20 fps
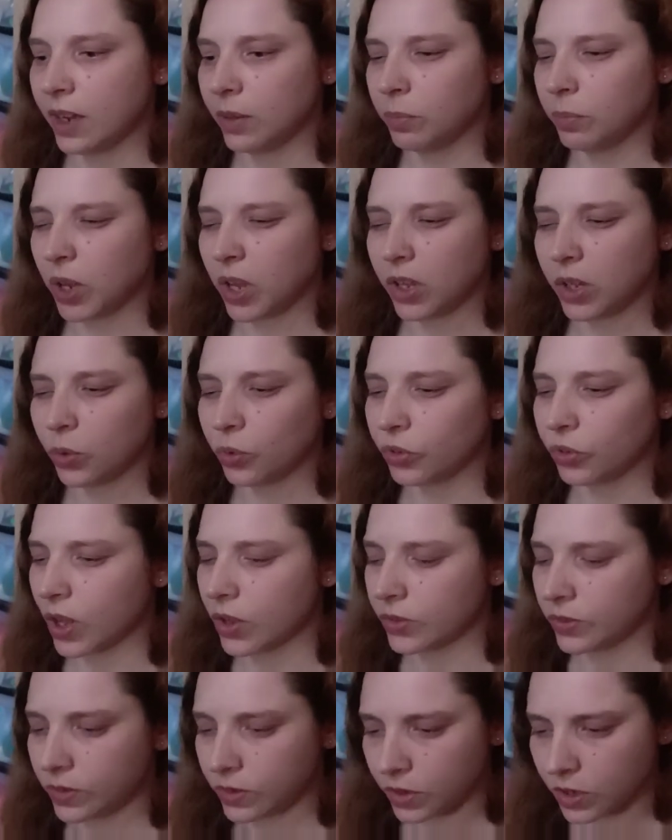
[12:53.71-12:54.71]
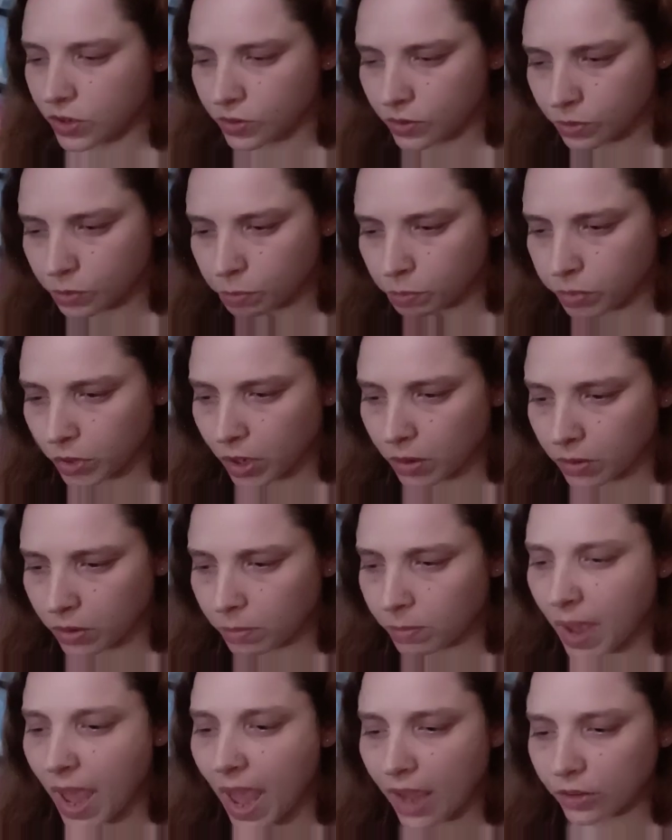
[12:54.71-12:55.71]
But it was like this
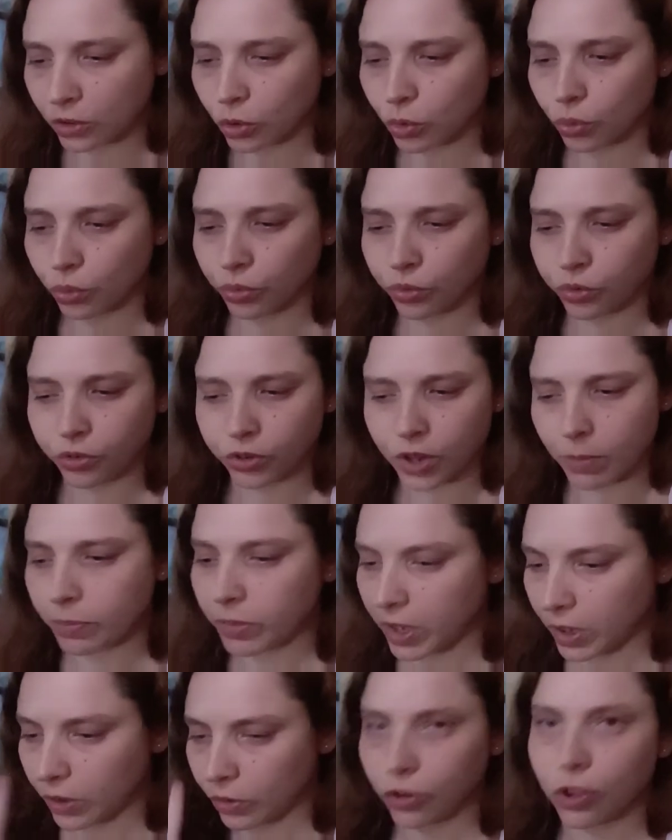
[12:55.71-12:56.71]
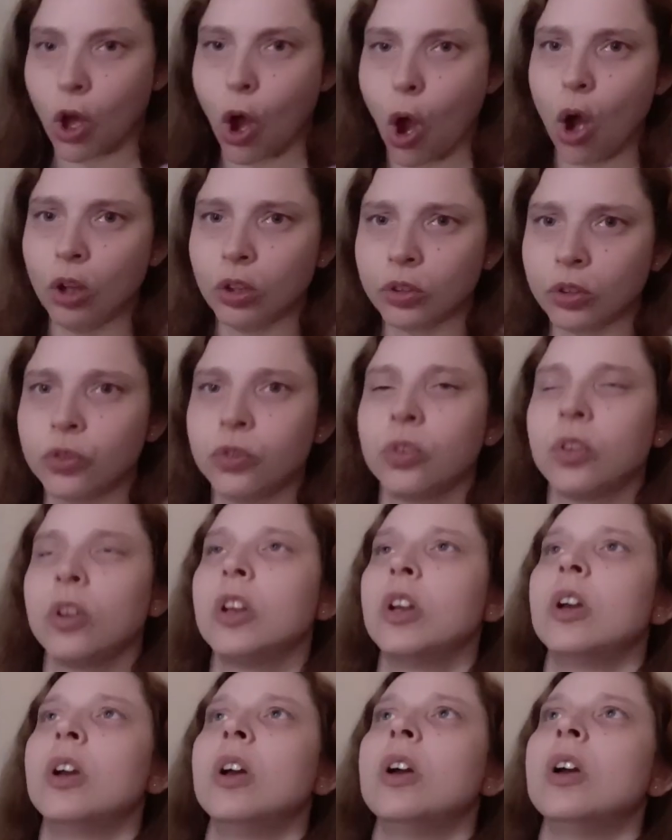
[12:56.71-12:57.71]
man called something Socks,
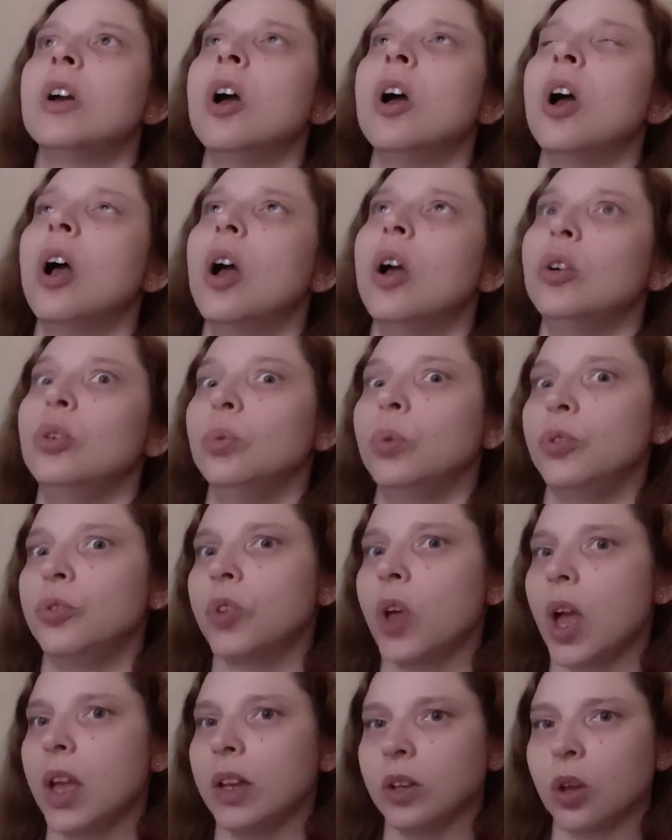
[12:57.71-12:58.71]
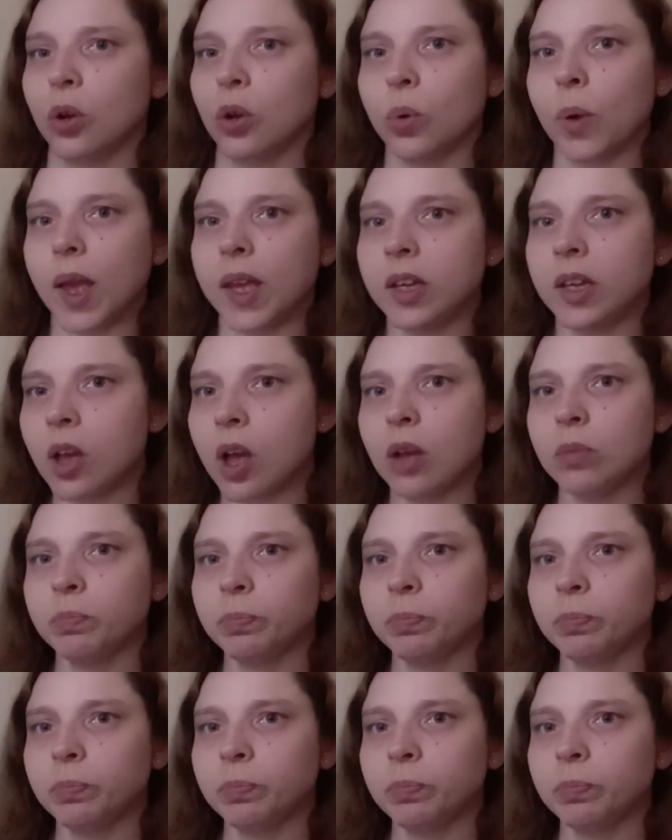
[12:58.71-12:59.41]
who was like a Quaker.